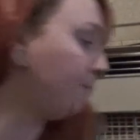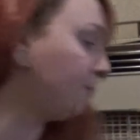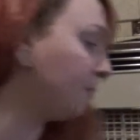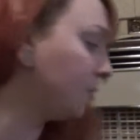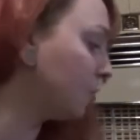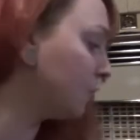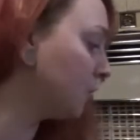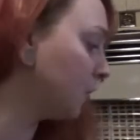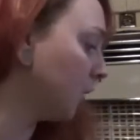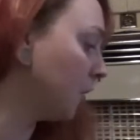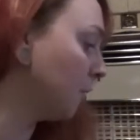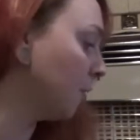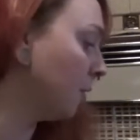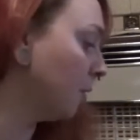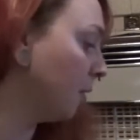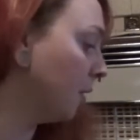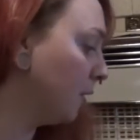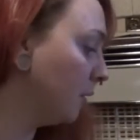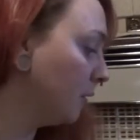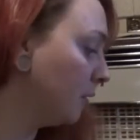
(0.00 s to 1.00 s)
So
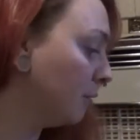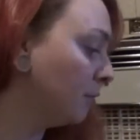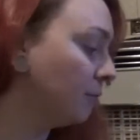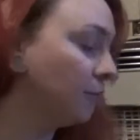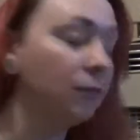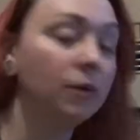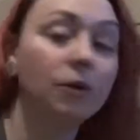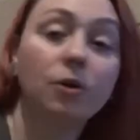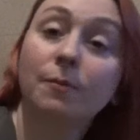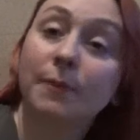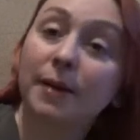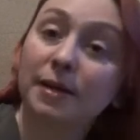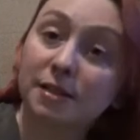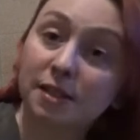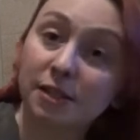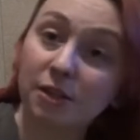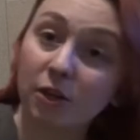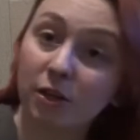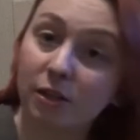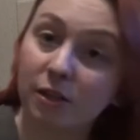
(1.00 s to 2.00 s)
we'll come back to
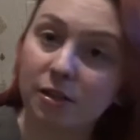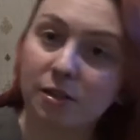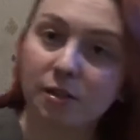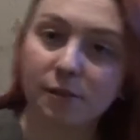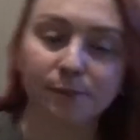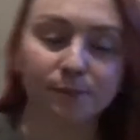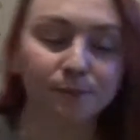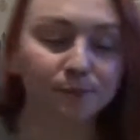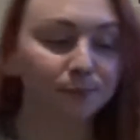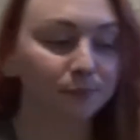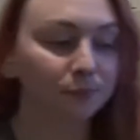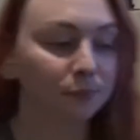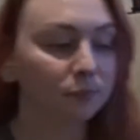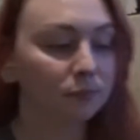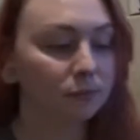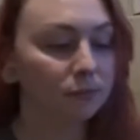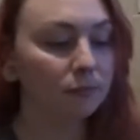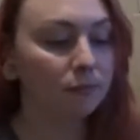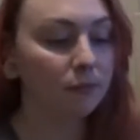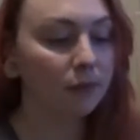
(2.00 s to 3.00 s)
the liners.
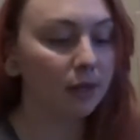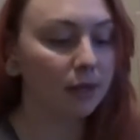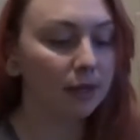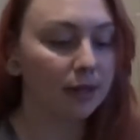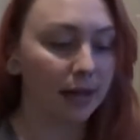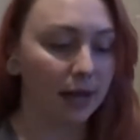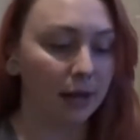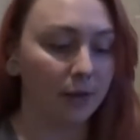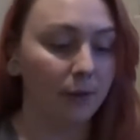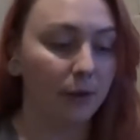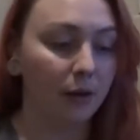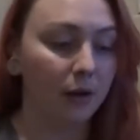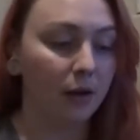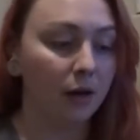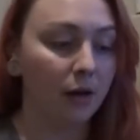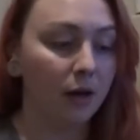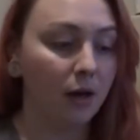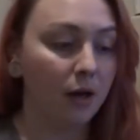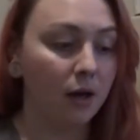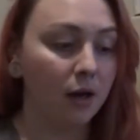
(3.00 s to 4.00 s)
Now,
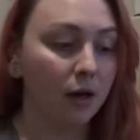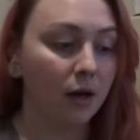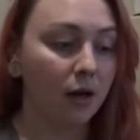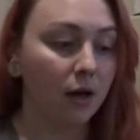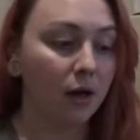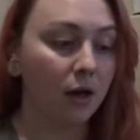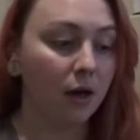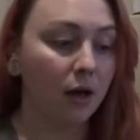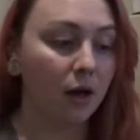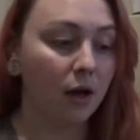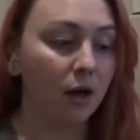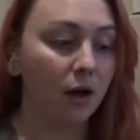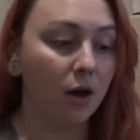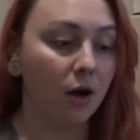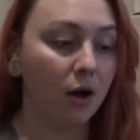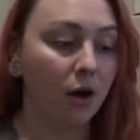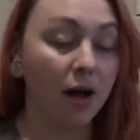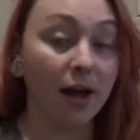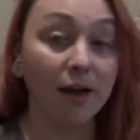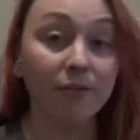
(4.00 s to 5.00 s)

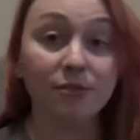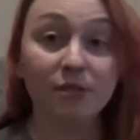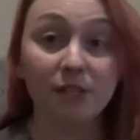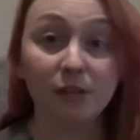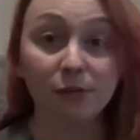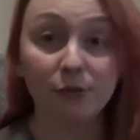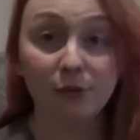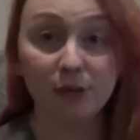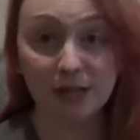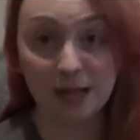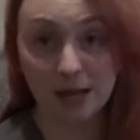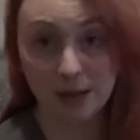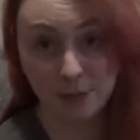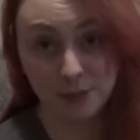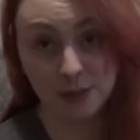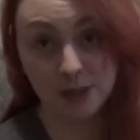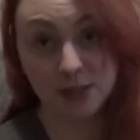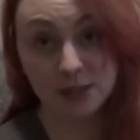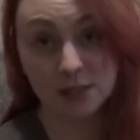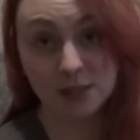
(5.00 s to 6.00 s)
I have different
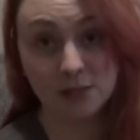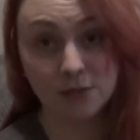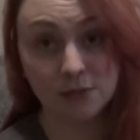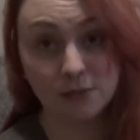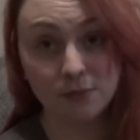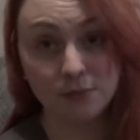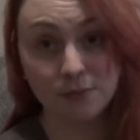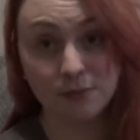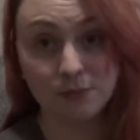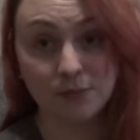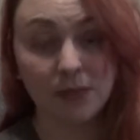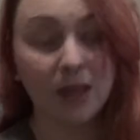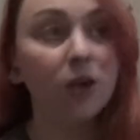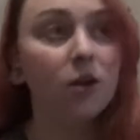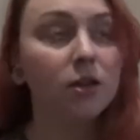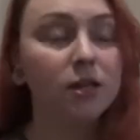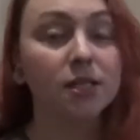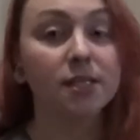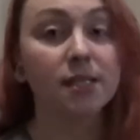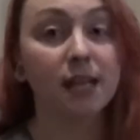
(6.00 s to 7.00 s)
nappies. They
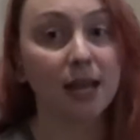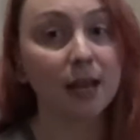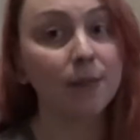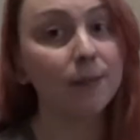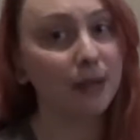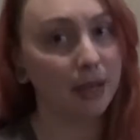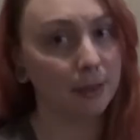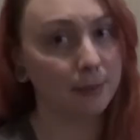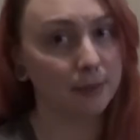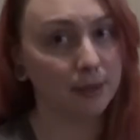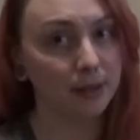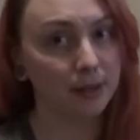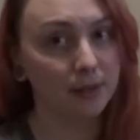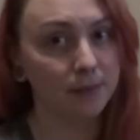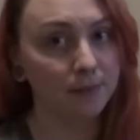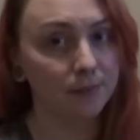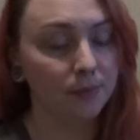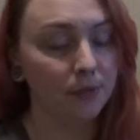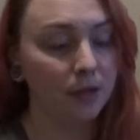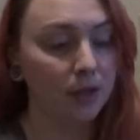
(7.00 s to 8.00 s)
are the same
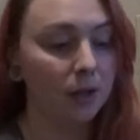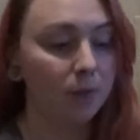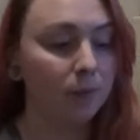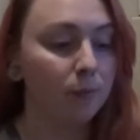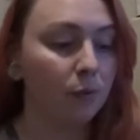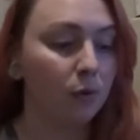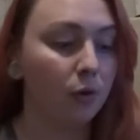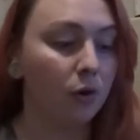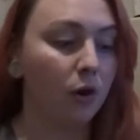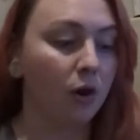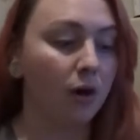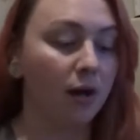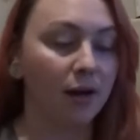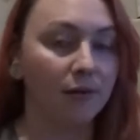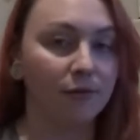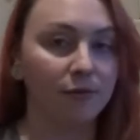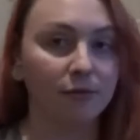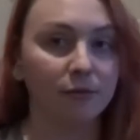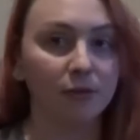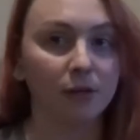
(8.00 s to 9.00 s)
nappy, but I
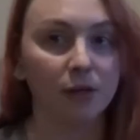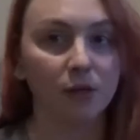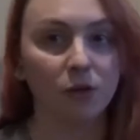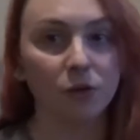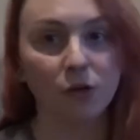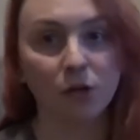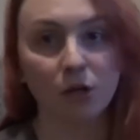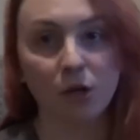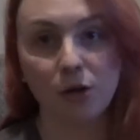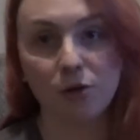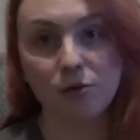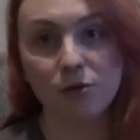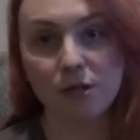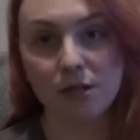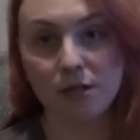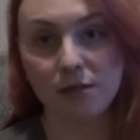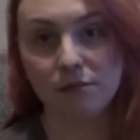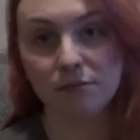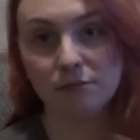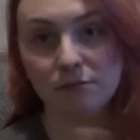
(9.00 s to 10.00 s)
have a colour
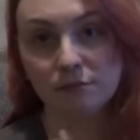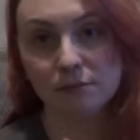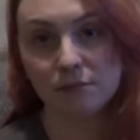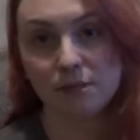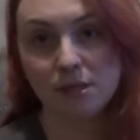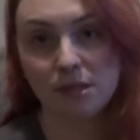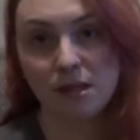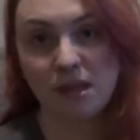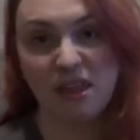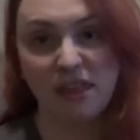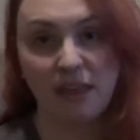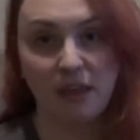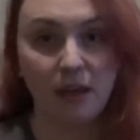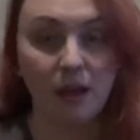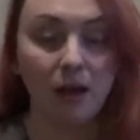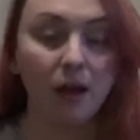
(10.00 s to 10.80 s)
coding thing.